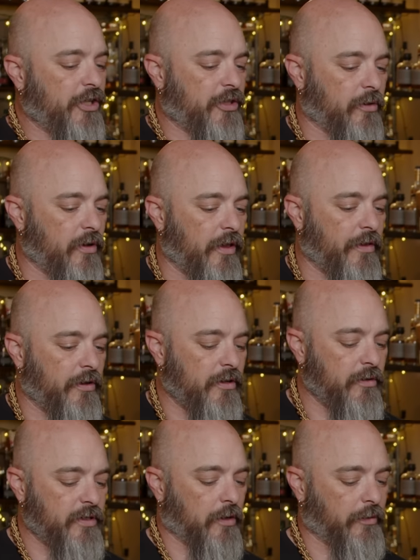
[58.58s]
sure that they're
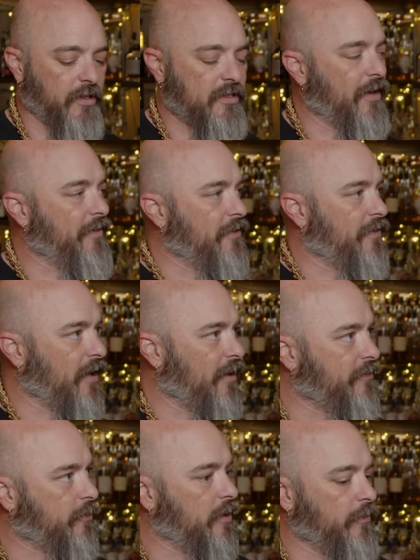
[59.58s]
using only
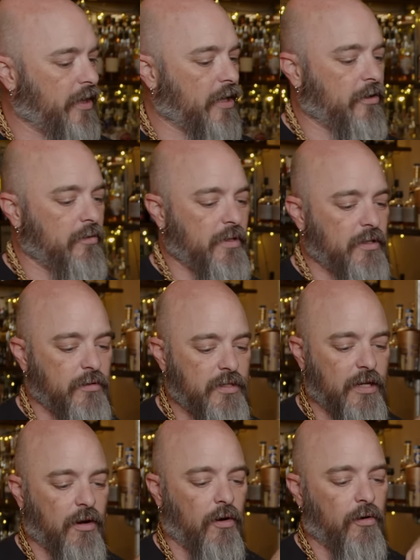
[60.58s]
7521. They could be
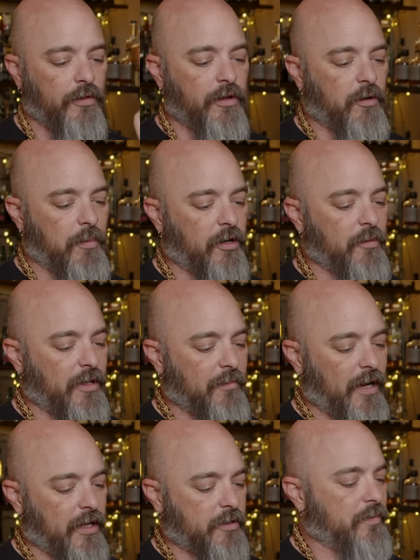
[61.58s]
using all their bourbon mash